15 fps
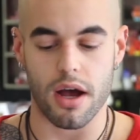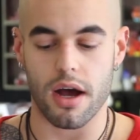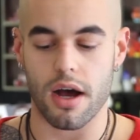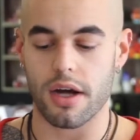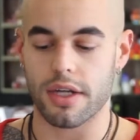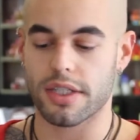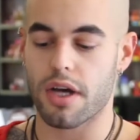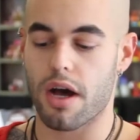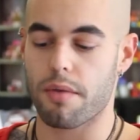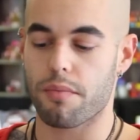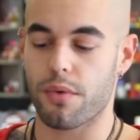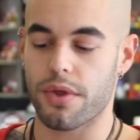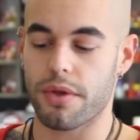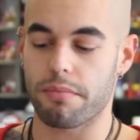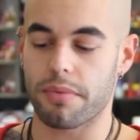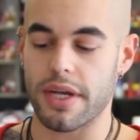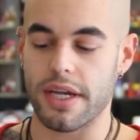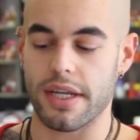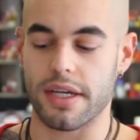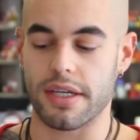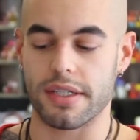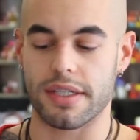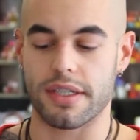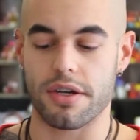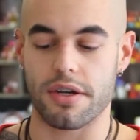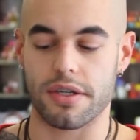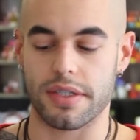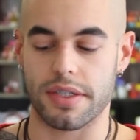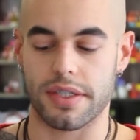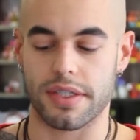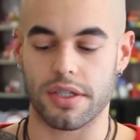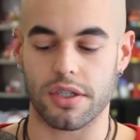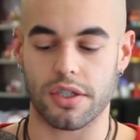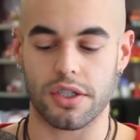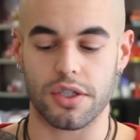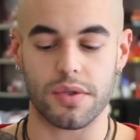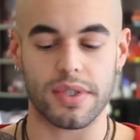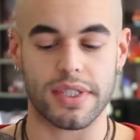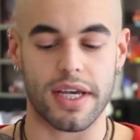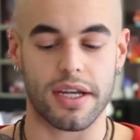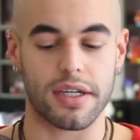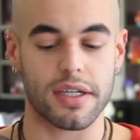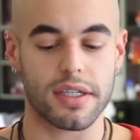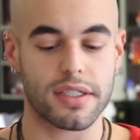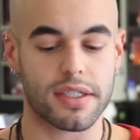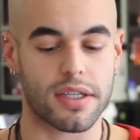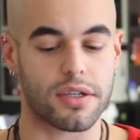on top where the blade is, there's two settings.